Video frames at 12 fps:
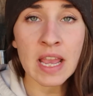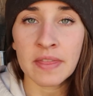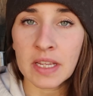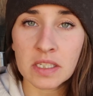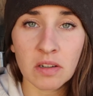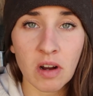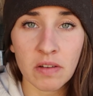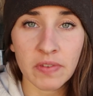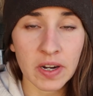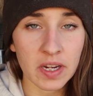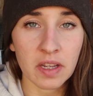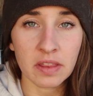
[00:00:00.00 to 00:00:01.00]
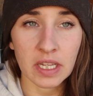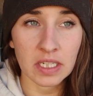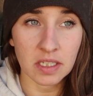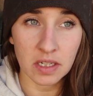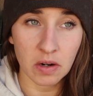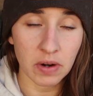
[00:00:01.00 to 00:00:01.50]
And these are all very good
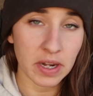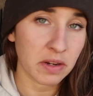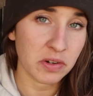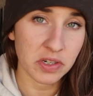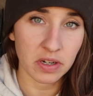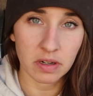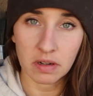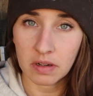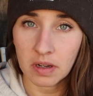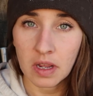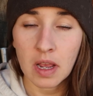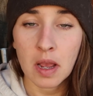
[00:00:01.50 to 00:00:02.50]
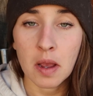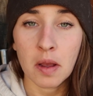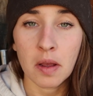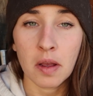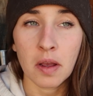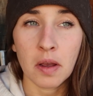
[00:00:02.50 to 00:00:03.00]
things to know, and you should.
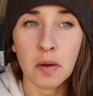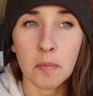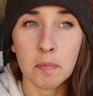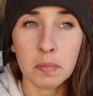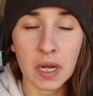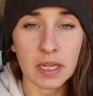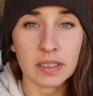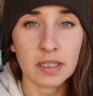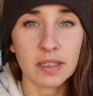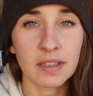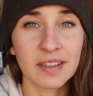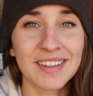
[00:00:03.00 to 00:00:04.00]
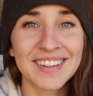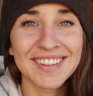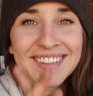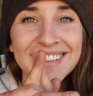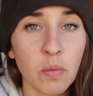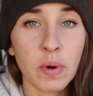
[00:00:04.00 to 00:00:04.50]
But
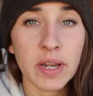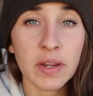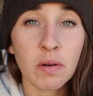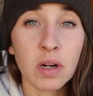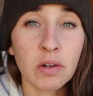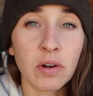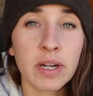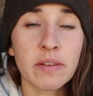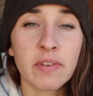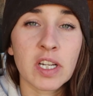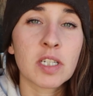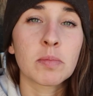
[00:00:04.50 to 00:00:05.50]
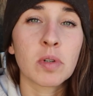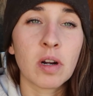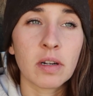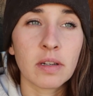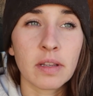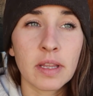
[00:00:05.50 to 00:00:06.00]
when you are growing a vegetable
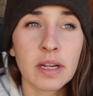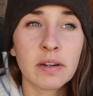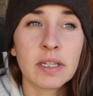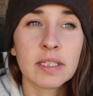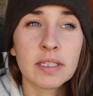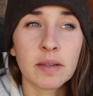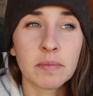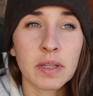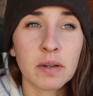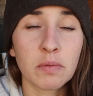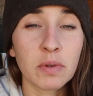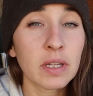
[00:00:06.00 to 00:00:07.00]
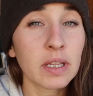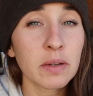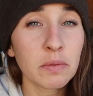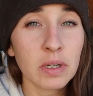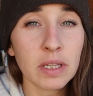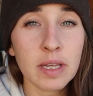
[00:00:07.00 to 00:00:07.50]
garden, there is something
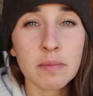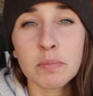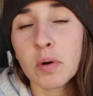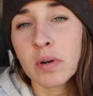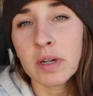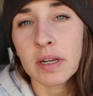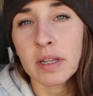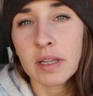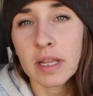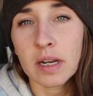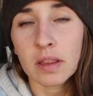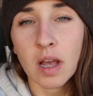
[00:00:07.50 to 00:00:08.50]
really, really important that a